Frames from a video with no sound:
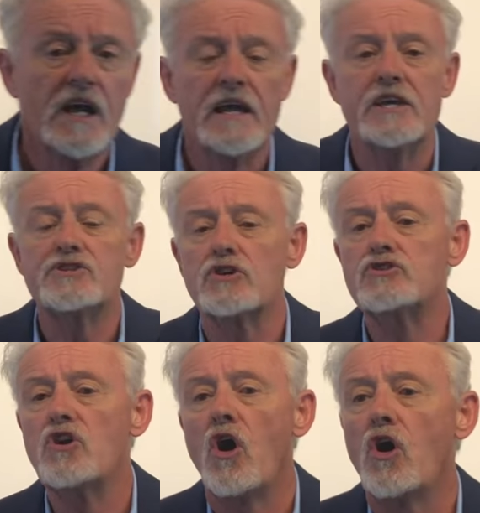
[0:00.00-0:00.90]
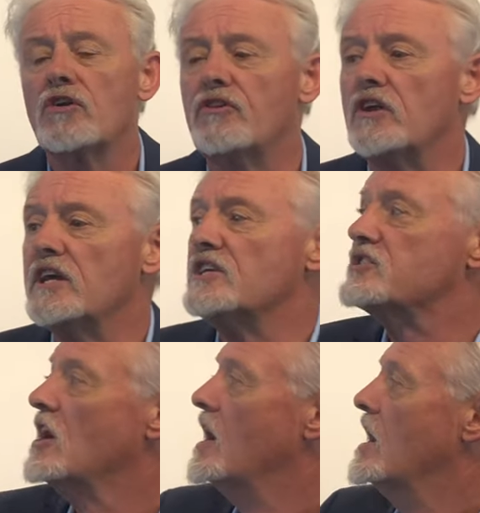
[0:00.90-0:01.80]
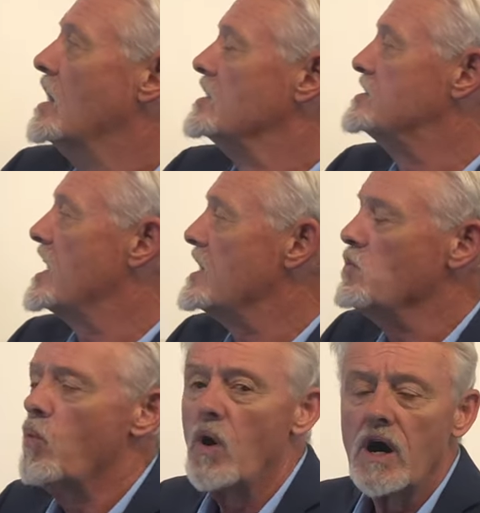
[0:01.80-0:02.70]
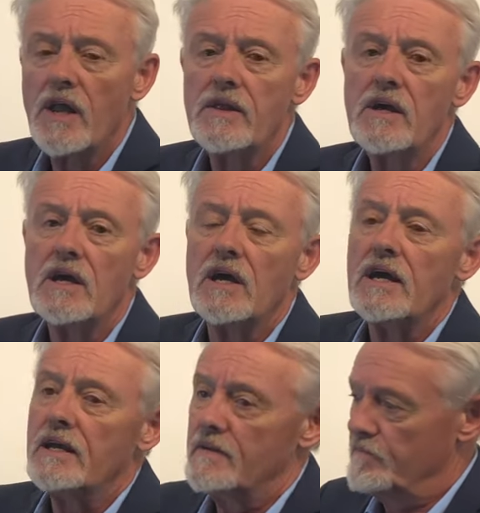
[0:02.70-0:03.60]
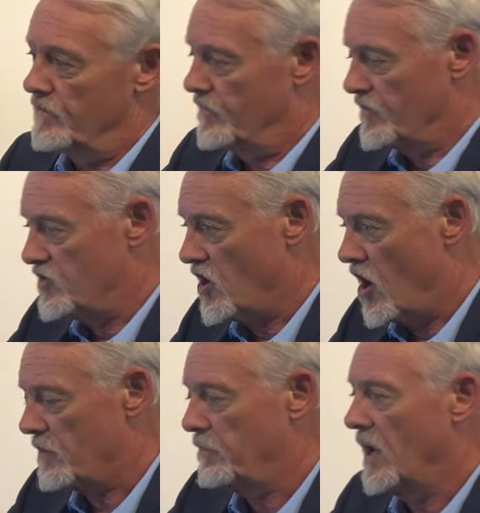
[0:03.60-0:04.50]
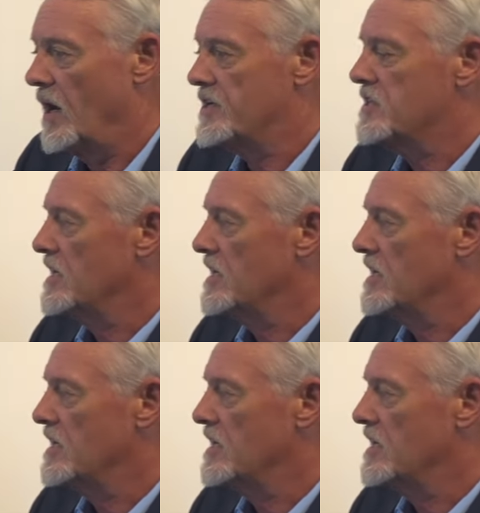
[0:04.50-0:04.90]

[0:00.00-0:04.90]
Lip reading: is a dog that is Day one, dark blood,